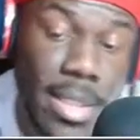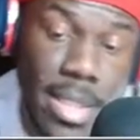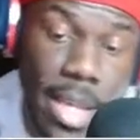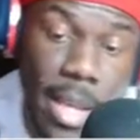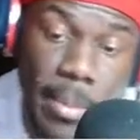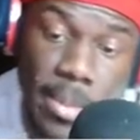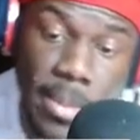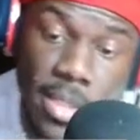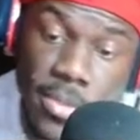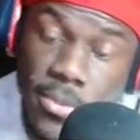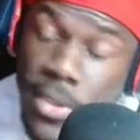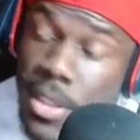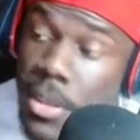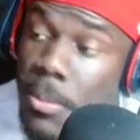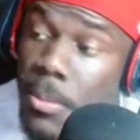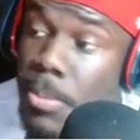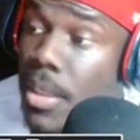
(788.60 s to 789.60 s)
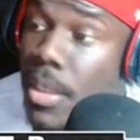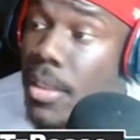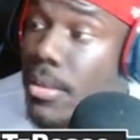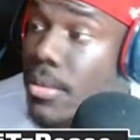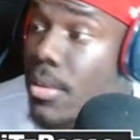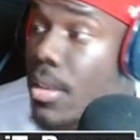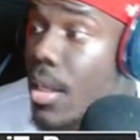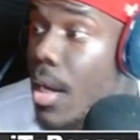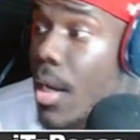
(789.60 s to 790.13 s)
this game is fun to play.
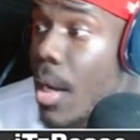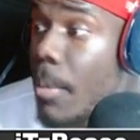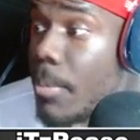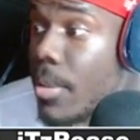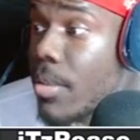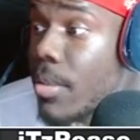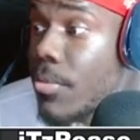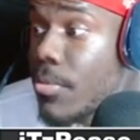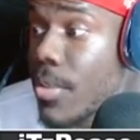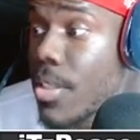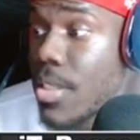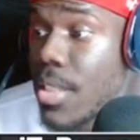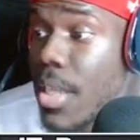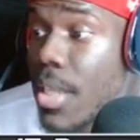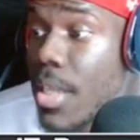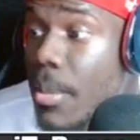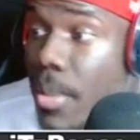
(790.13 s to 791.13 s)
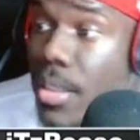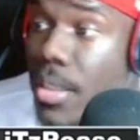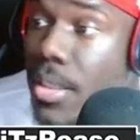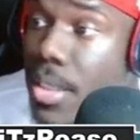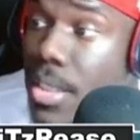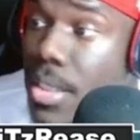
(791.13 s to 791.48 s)
I'll be the first to admit it.